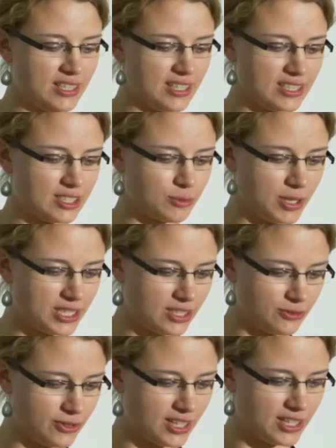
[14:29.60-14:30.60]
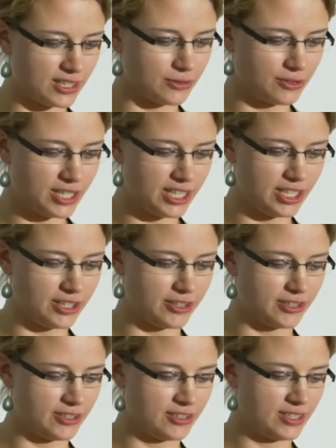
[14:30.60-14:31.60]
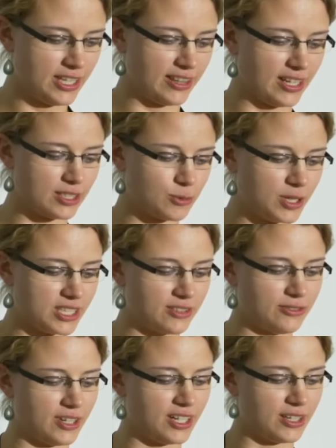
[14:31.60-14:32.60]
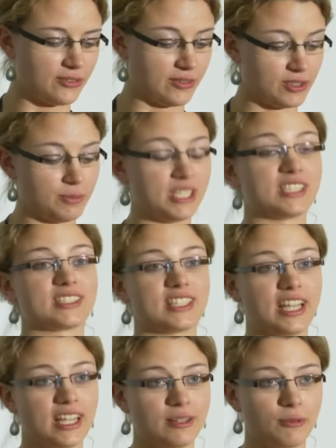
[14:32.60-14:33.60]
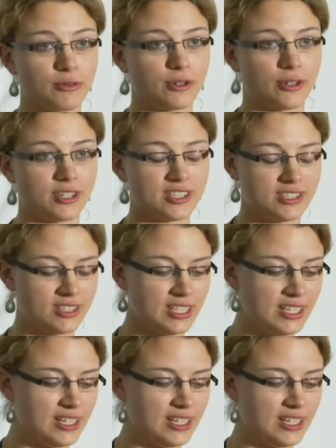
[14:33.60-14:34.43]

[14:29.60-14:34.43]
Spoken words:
this 25 here and that 25 have to be the same, of course.